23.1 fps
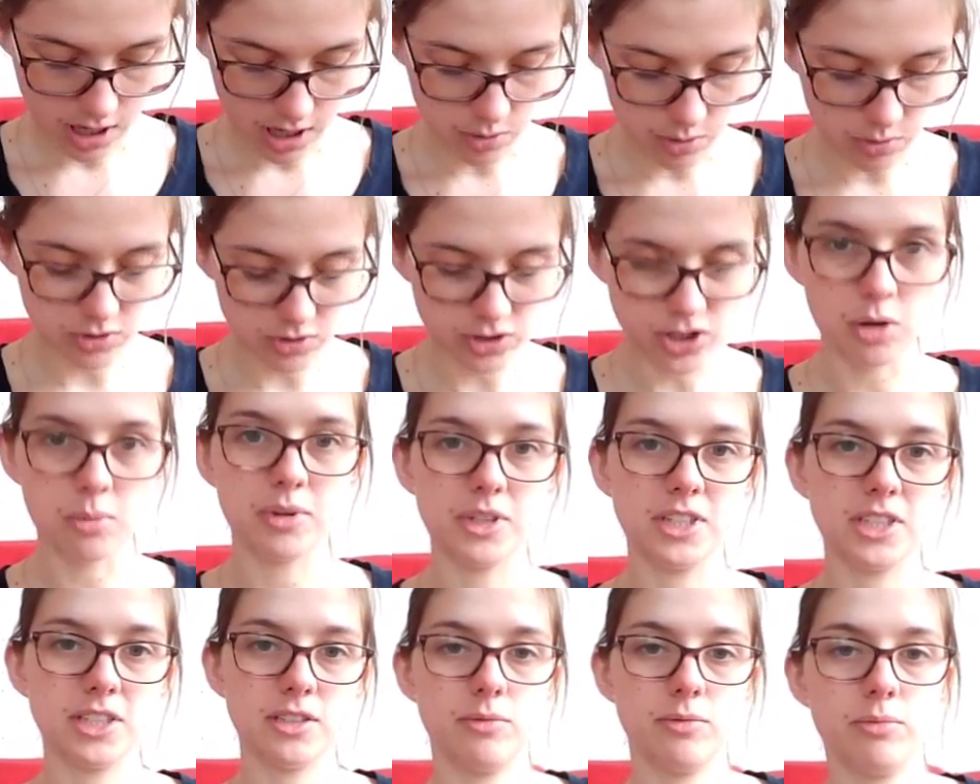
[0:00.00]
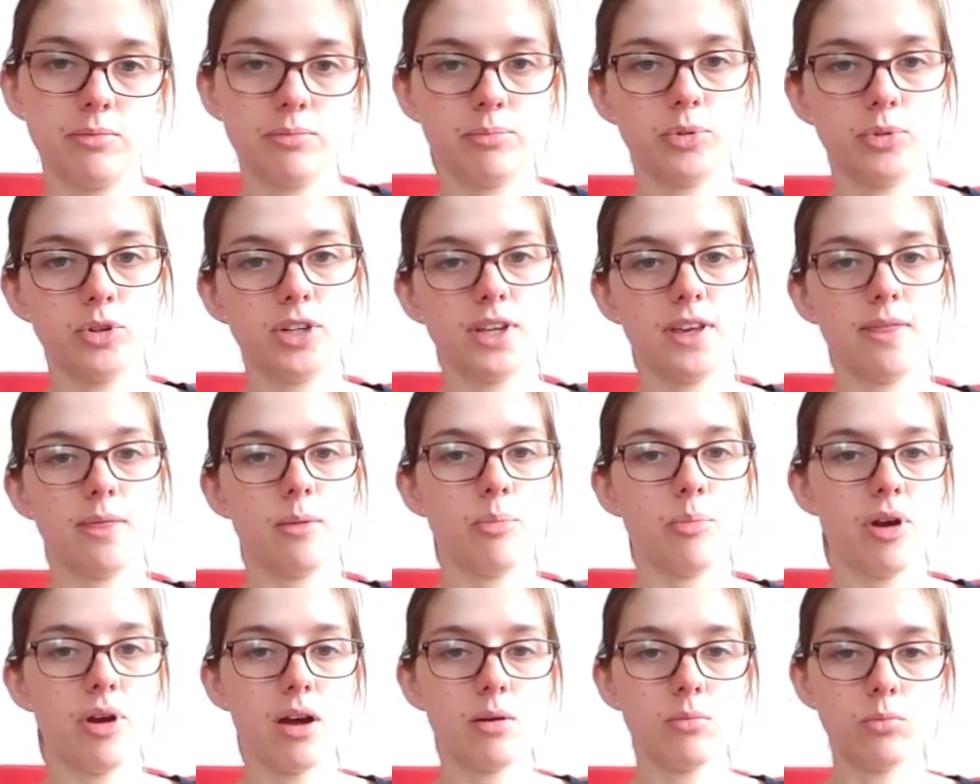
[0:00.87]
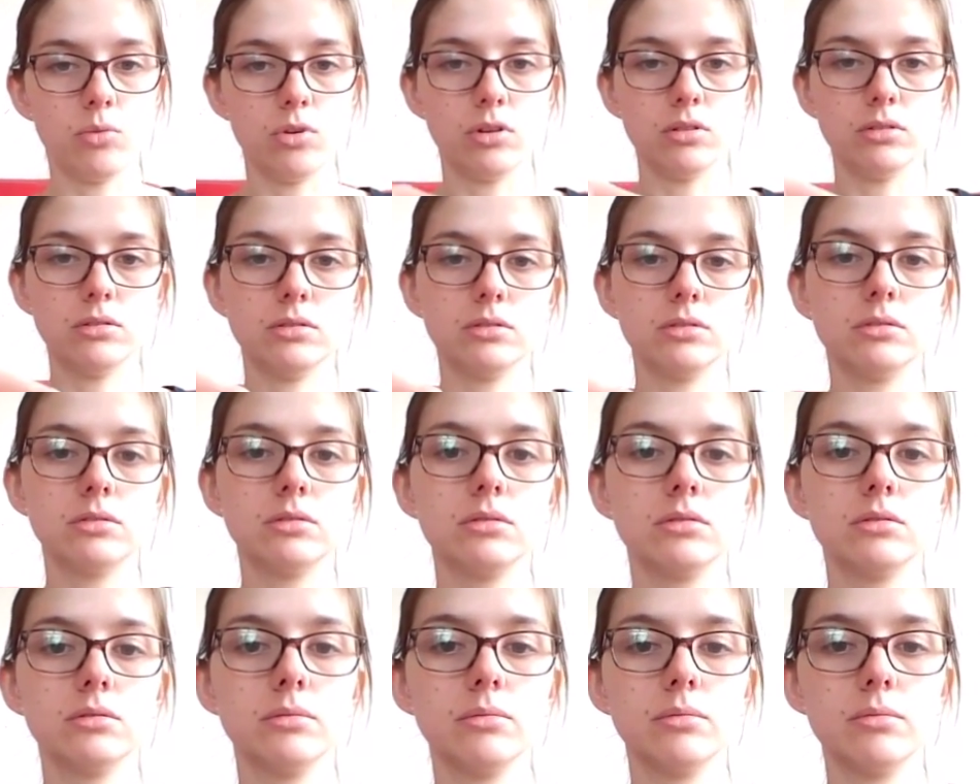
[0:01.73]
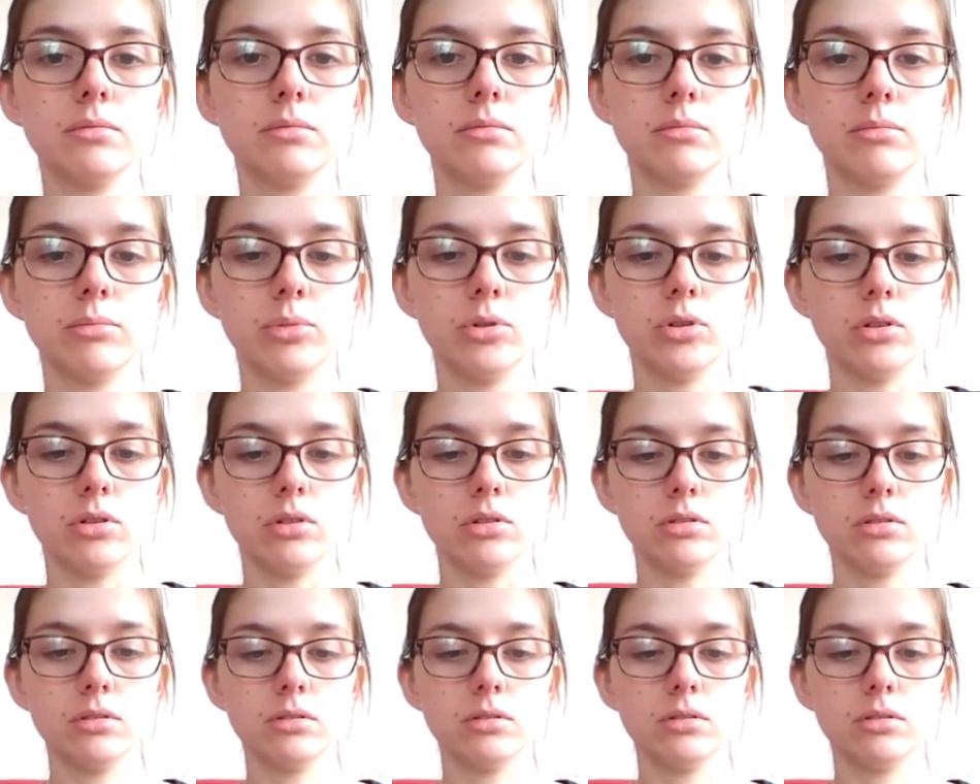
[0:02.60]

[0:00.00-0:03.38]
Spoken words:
I was hoping to put it in the brown one, but